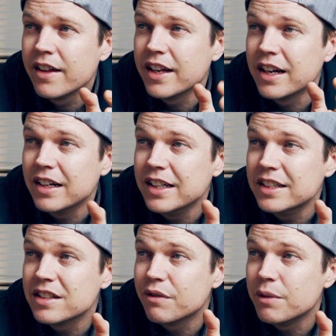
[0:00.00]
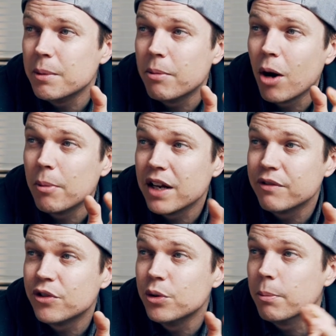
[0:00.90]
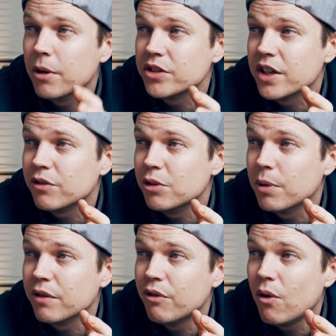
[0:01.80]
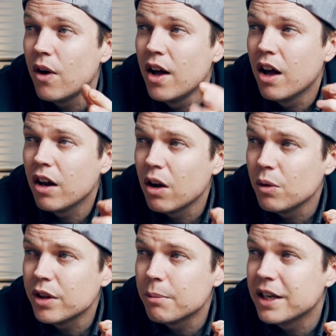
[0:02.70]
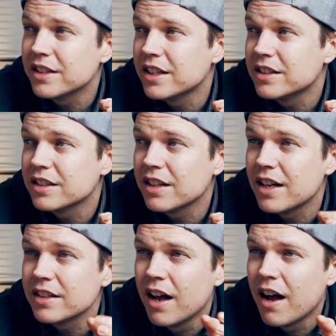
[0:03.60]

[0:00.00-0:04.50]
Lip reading: than at least the Fimi Palm at f2 opposed to f2.4, along with the bigger sensor size.